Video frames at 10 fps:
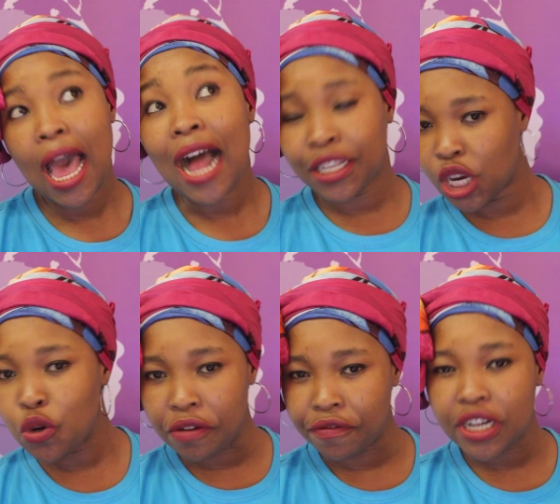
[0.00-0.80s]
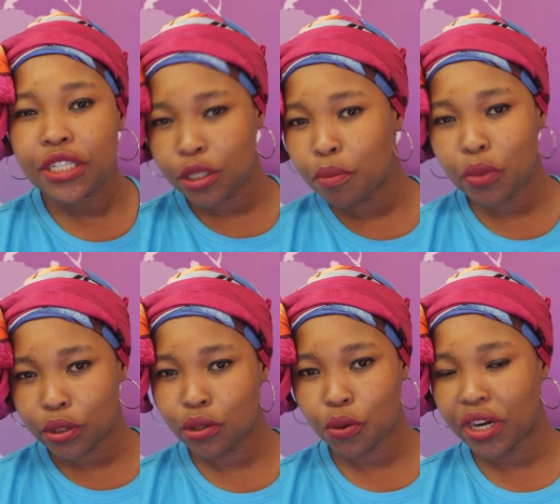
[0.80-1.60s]
I'll tell you a very simple
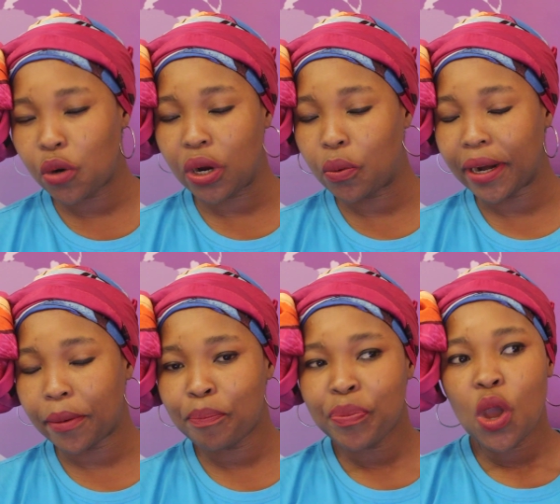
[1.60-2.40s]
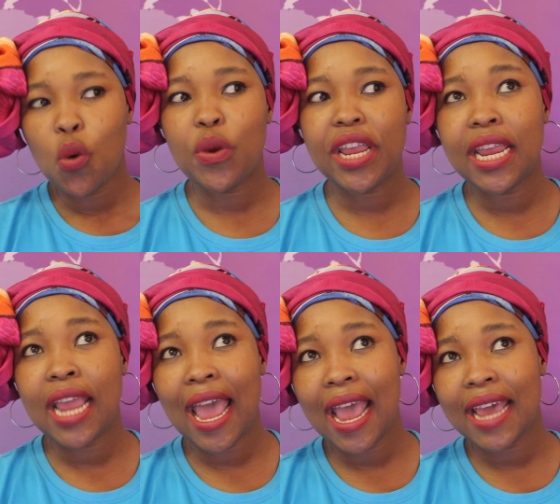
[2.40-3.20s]
story, a quick one. We
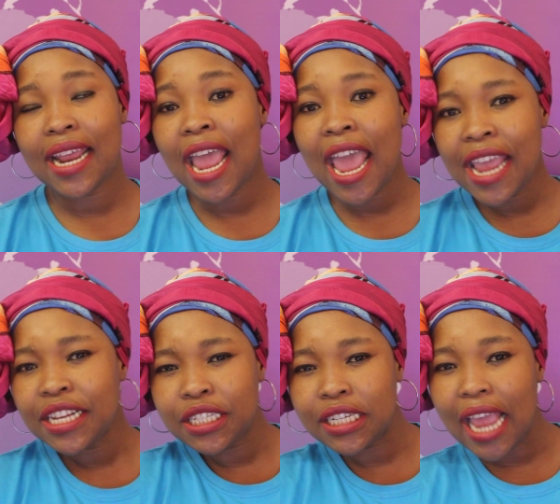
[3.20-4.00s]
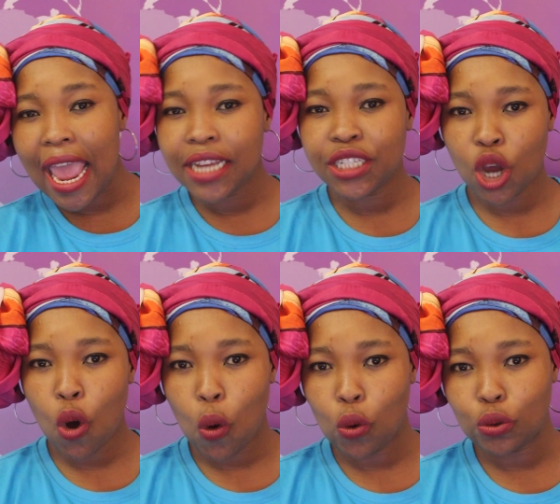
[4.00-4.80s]
had an
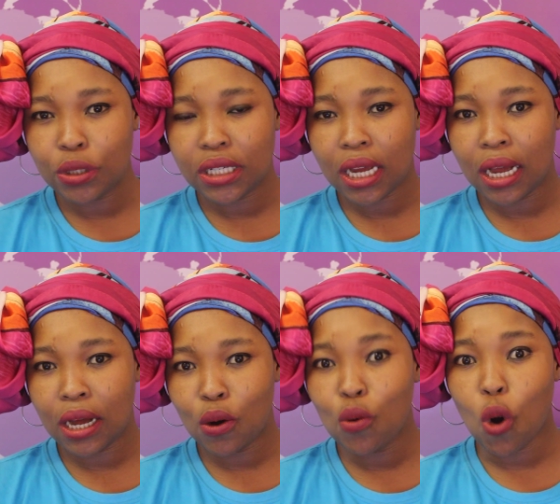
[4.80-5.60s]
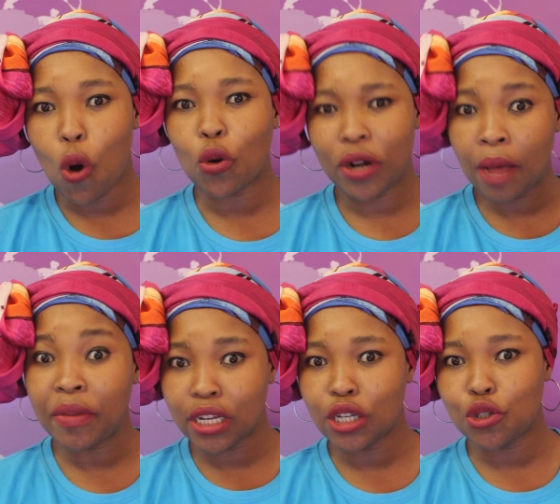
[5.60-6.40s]
88-year-old uh, Ugogo
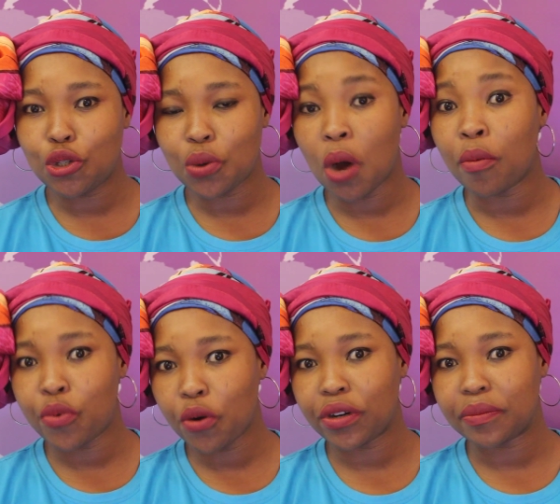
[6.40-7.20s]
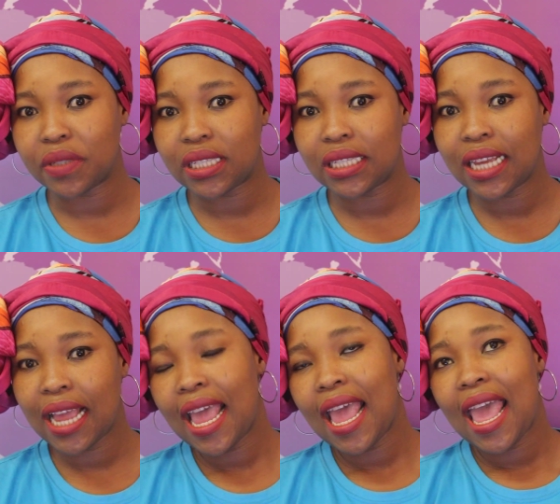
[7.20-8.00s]
coming into our programs.
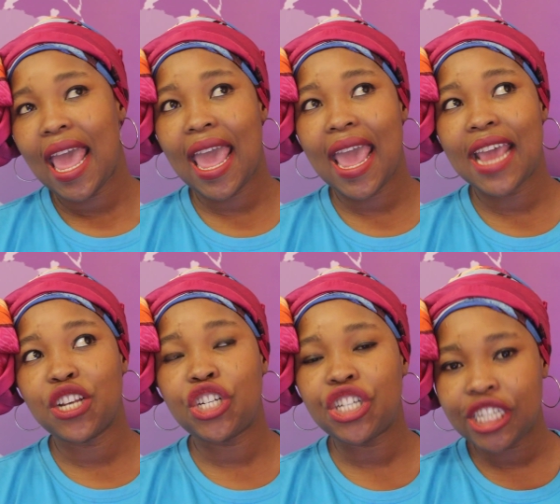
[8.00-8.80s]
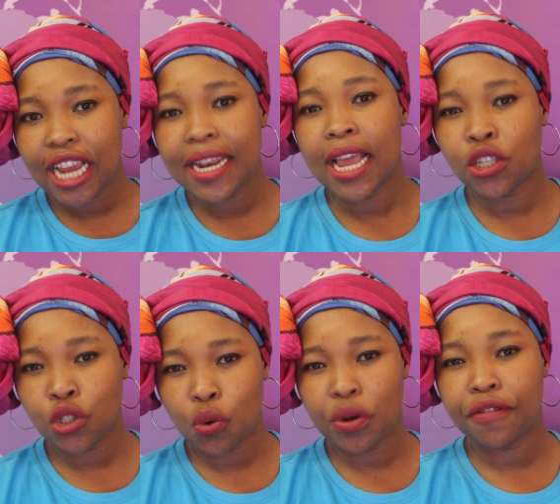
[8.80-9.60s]
And she shared her
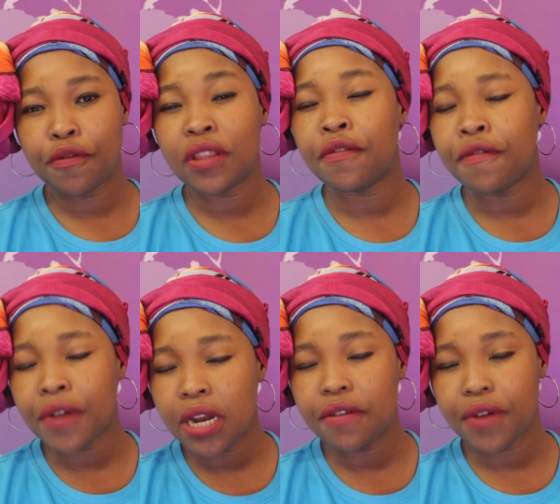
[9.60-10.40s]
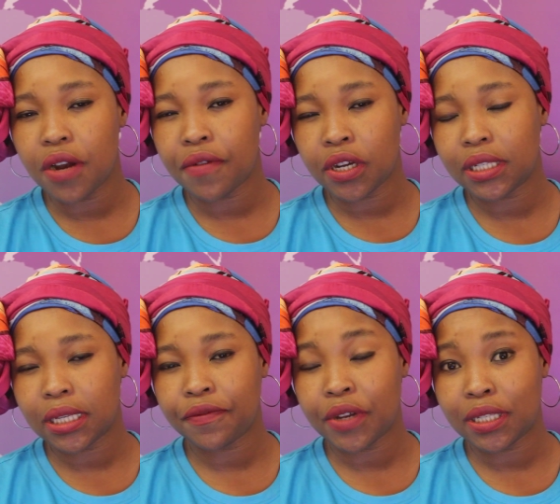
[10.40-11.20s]
story for the very, very, very
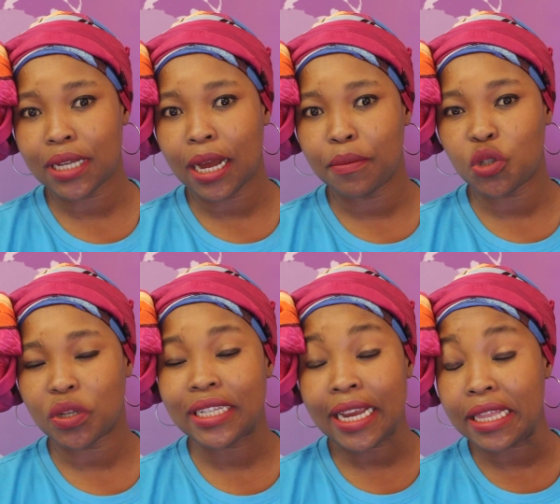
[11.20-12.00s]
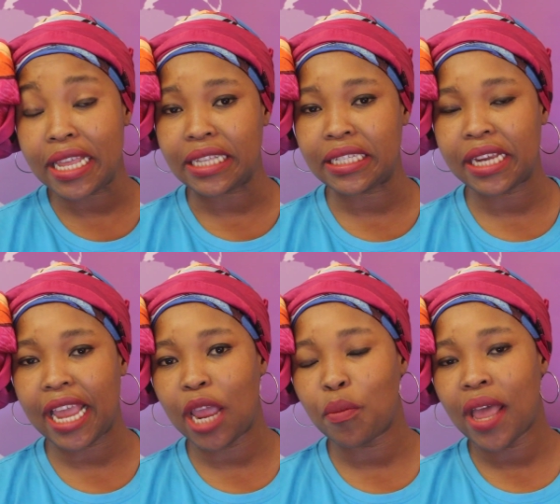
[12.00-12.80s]
first time. She was staying in the Eastern
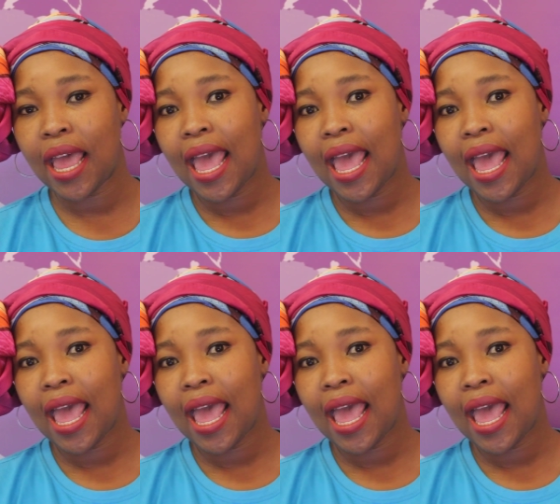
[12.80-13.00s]
Cape